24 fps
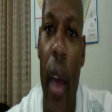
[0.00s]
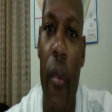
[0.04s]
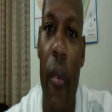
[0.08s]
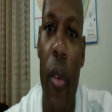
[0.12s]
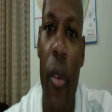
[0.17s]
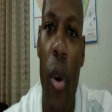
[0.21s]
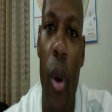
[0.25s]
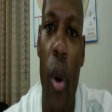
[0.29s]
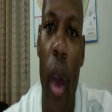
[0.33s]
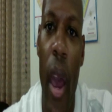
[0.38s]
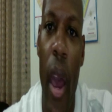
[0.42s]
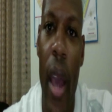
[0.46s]

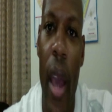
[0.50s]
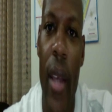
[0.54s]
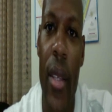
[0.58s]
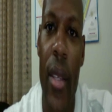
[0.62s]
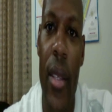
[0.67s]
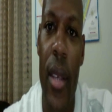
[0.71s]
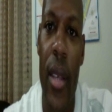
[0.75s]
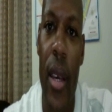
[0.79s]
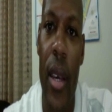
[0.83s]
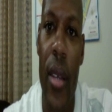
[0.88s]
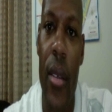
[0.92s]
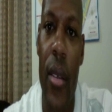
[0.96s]
no
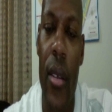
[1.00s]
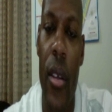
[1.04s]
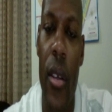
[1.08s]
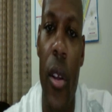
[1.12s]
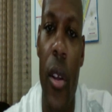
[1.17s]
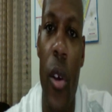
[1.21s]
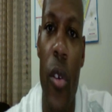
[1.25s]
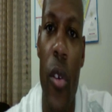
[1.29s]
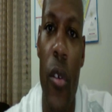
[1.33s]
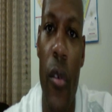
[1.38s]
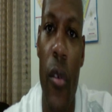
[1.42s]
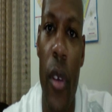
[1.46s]
access to
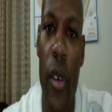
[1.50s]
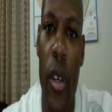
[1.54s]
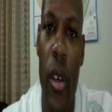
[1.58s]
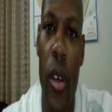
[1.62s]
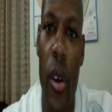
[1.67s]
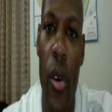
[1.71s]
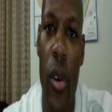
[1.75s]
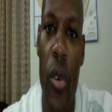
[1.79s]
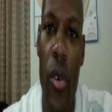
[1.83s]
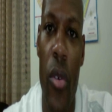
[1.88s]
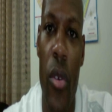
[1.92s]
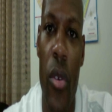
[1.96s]
those
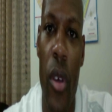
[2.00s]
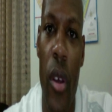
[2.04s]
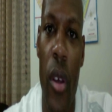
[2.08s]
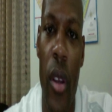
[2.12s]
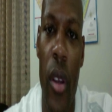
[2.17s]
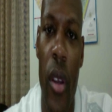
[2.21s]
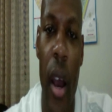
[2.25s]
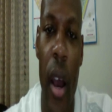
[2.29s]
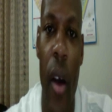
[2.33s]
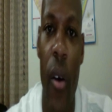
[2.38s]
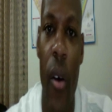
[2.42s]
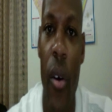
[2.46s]
videos.
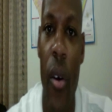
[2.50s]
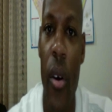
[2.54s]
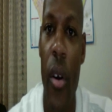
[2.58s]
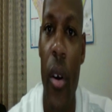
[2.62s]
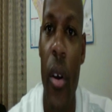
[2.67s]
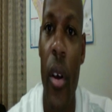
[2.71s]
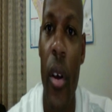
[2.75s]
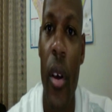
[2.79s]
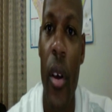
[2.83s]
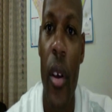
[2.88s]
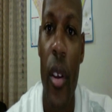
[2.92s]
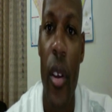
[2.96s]
Now,
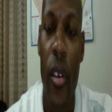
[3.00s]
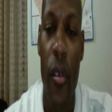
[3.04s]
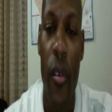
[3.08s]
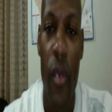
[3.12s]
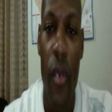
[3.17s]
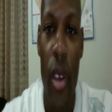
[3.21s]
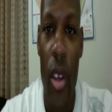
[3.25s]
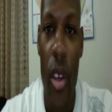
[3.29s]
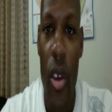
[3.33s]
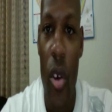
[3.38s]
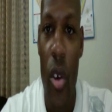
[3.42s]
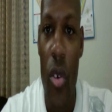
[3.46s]
the
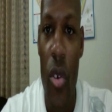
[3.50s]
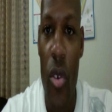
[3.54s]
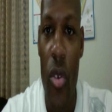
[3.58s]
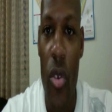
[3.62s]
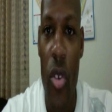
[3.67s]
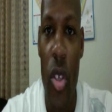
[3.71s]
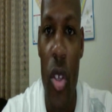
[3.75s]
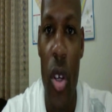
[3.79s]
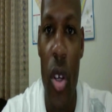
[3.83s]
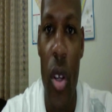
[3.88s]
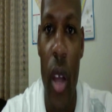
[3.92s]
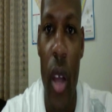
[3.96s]
videos are
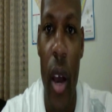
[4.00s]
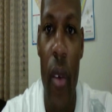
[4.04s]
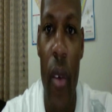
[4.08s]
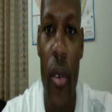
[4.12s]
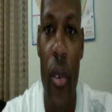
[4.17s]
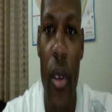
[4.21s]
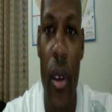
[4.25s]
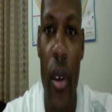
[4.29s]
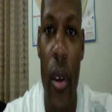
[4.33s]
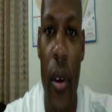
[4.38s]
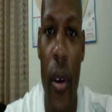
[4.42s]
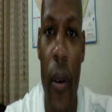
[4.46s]
still out
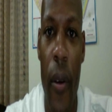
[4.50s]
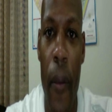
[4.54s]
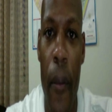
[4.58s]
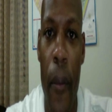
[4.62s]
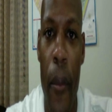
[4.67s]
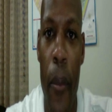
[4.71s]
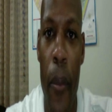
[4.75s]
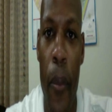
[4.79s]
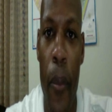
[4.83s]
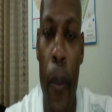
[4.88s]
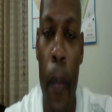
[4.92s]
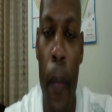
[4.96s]
there
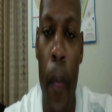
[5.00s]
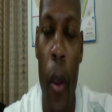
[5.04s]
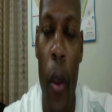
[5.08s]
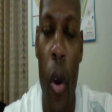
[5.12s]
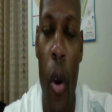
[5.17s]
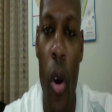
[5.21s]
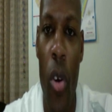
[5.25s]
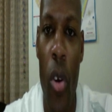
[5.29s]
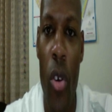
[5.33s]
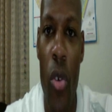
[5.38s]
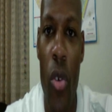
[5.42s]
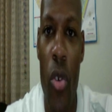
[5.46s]

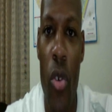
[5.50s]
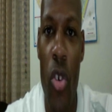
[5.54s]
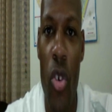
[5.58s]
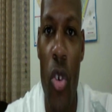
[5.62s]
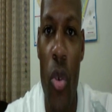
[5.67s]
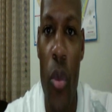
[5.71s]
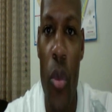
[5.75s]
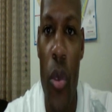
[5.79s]
on YouTube